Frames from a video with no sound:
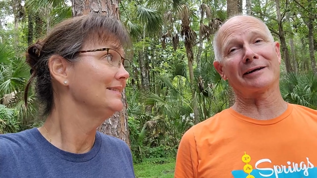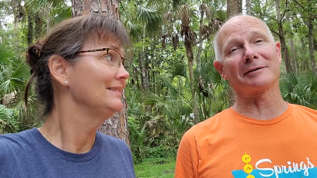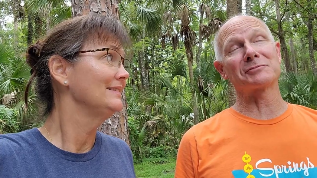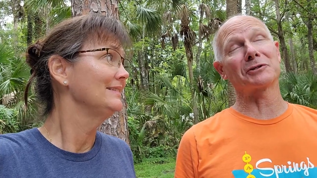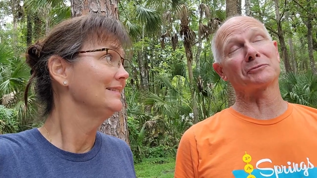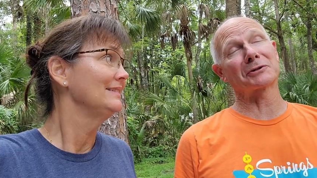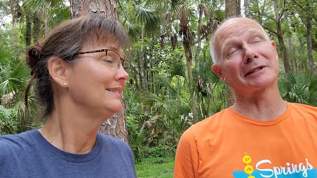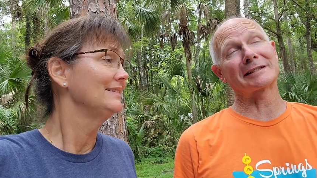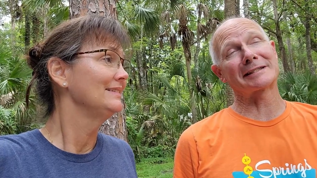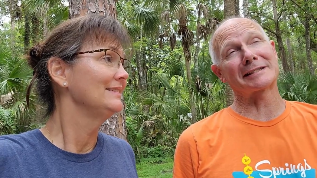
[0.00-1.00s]
Speaker 1: items that we're
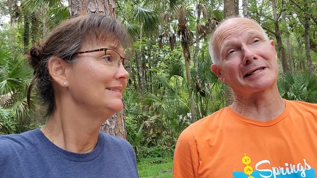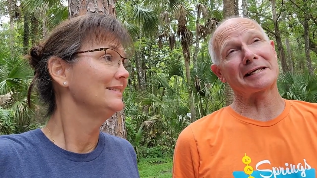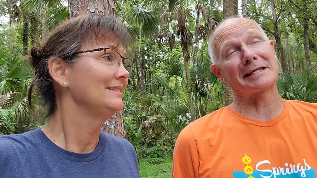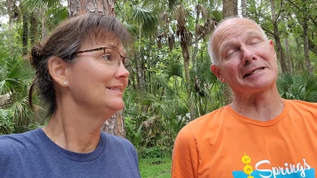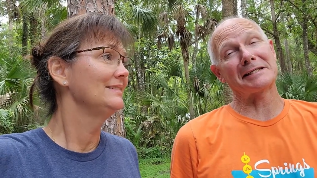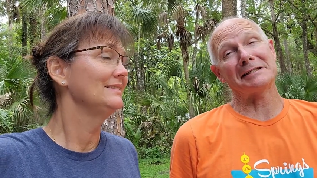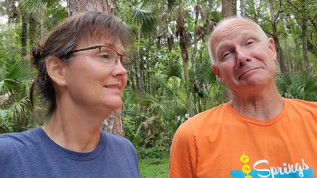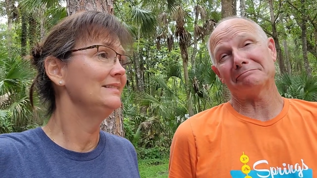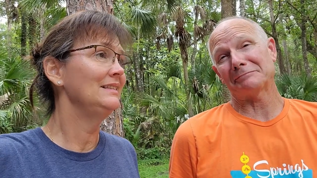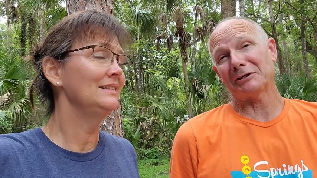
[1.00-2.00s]
going to see,
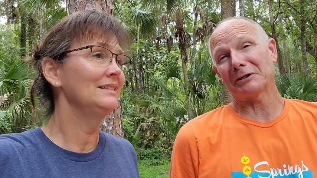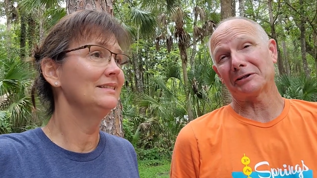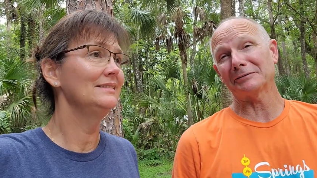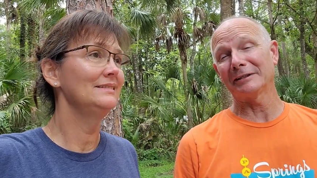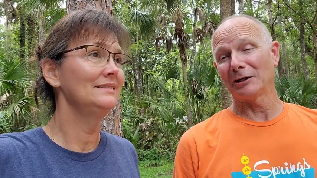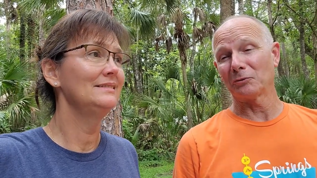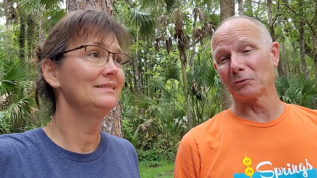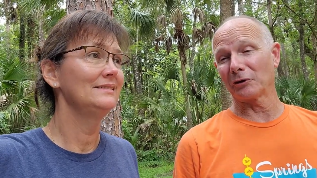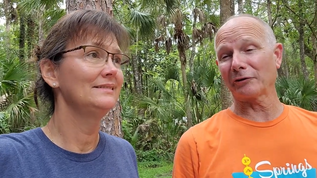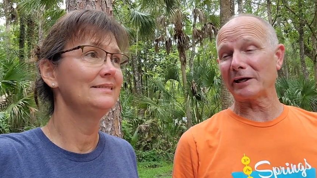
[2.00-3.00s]
yeah. you know.
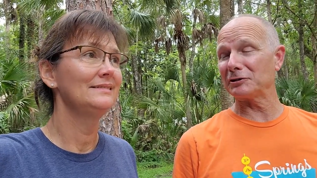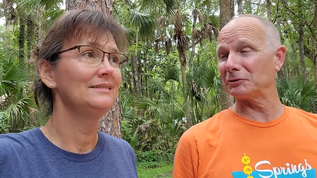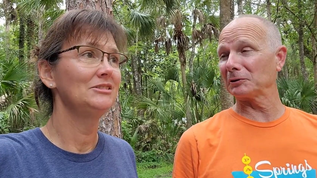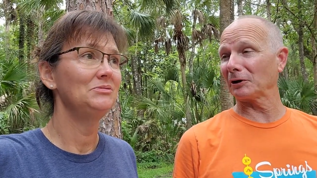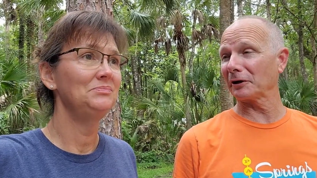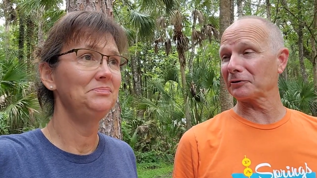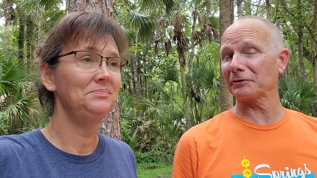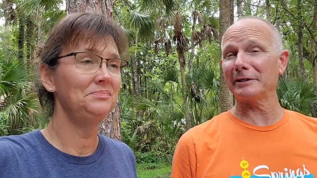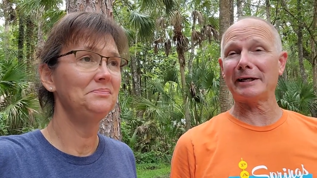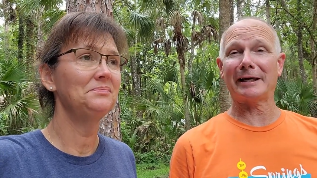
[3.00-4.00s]
Will they do
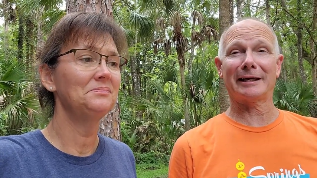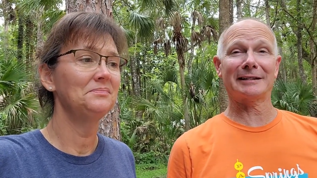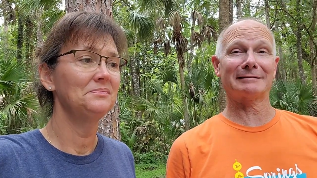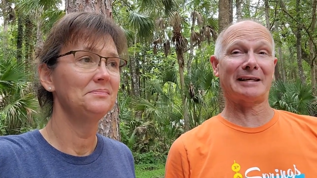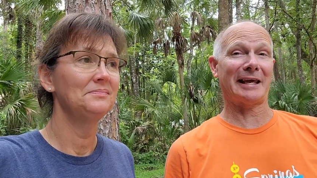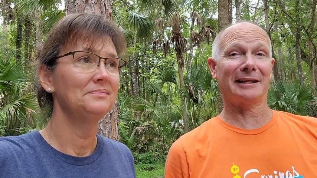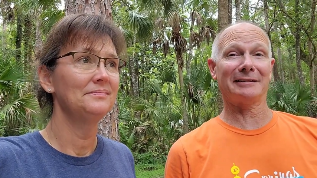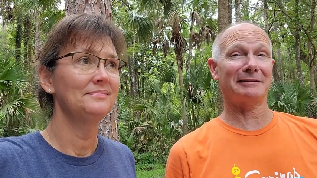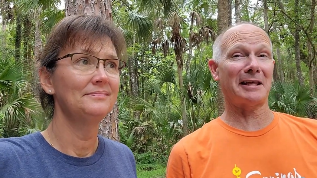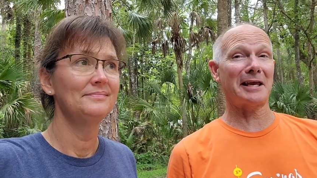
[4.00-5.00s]
laundry and
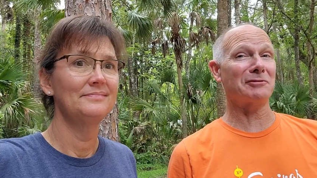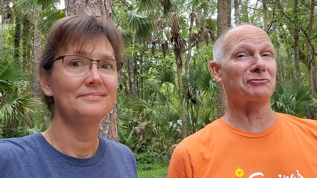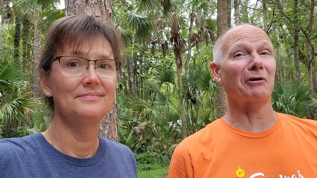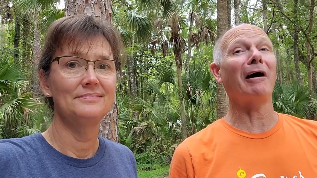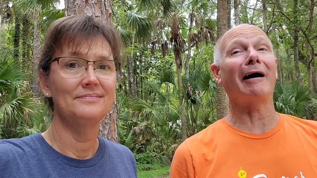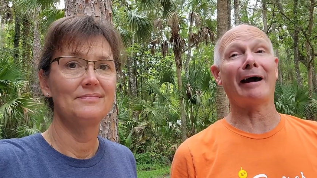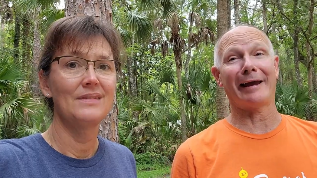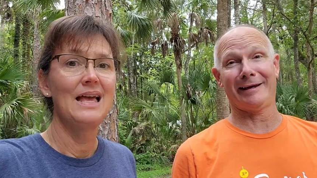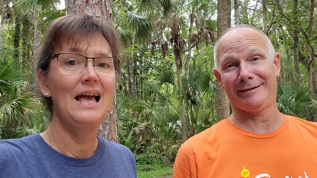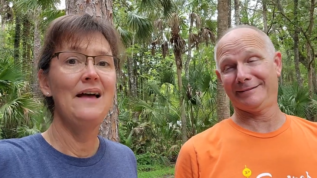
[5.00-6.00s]
can they
Speaker 2: dry?
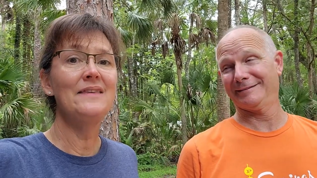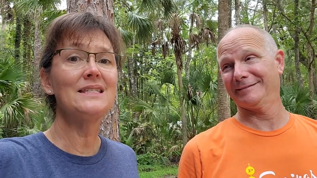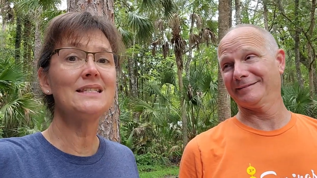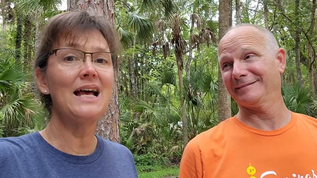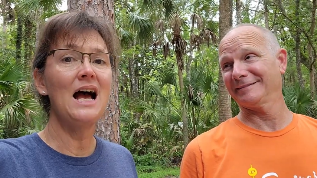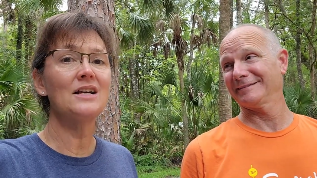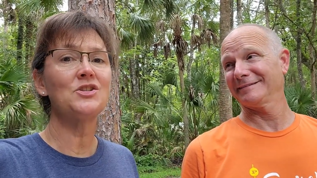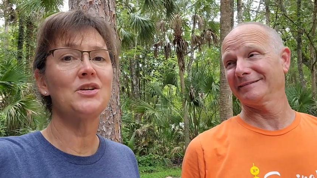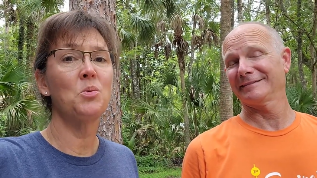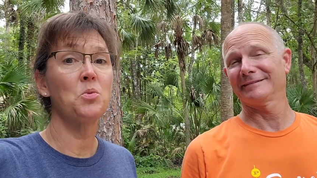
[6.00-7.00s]
And this is
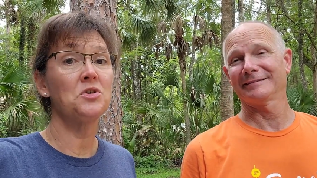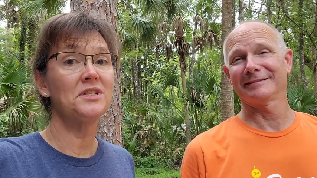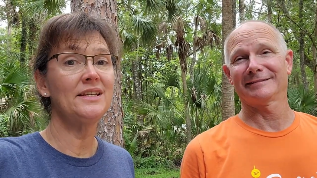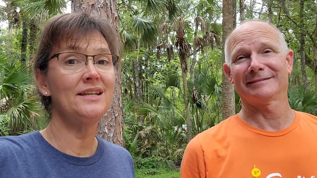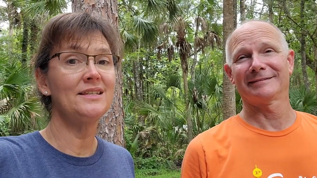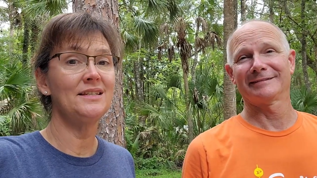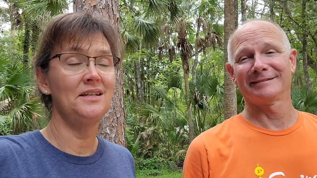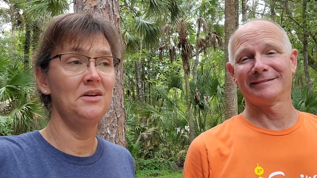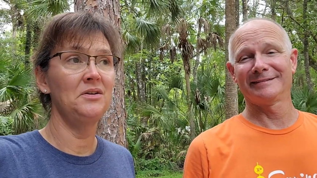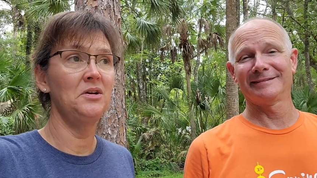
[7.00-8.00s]
actually a worst case
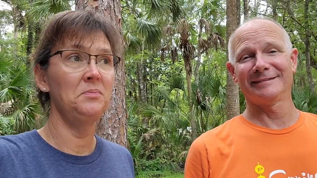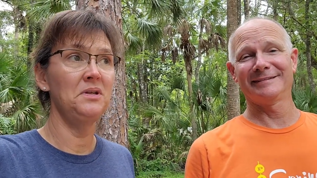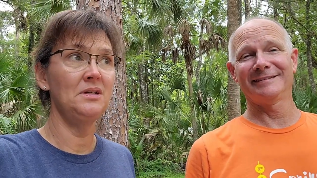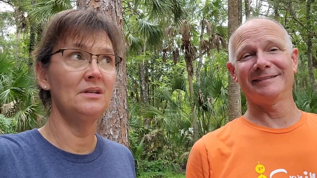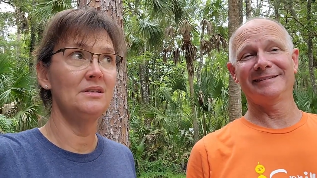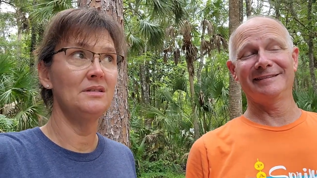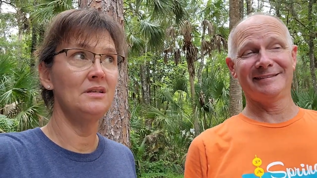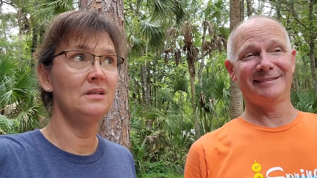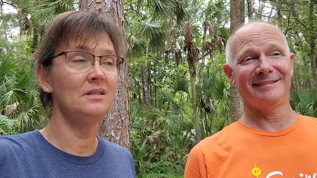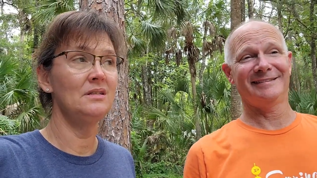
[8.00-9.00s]
scenario because
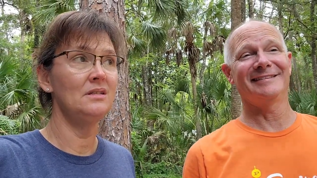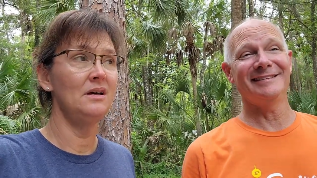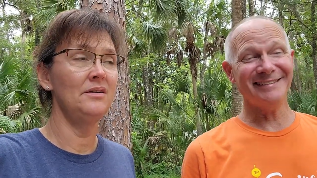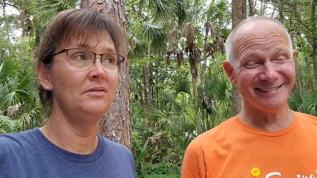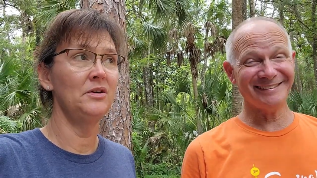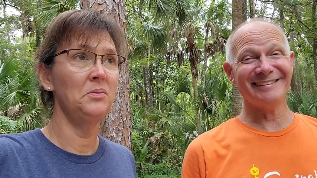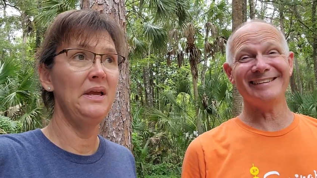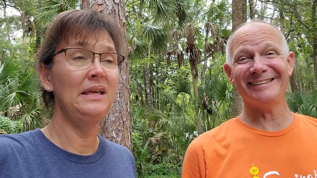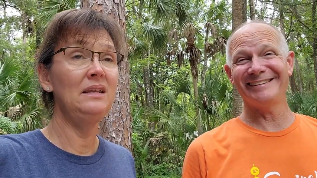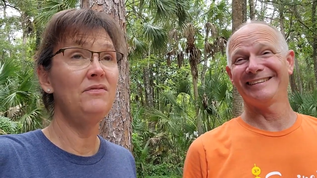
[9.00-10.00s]
it's, I don't know,
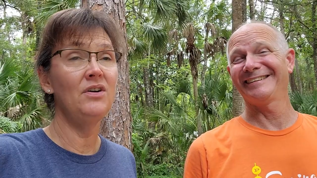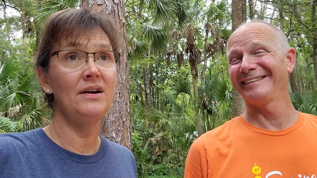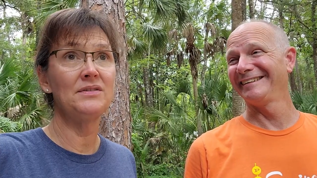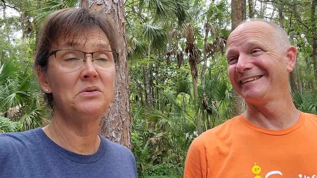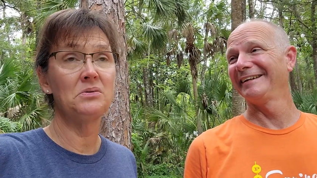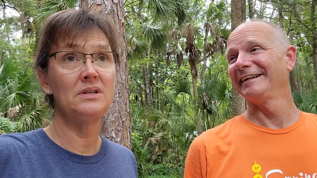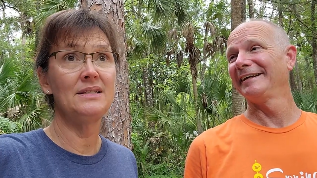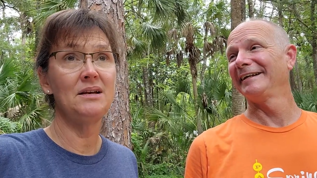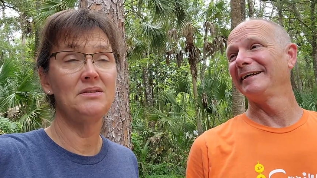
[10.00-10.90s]
85 degrees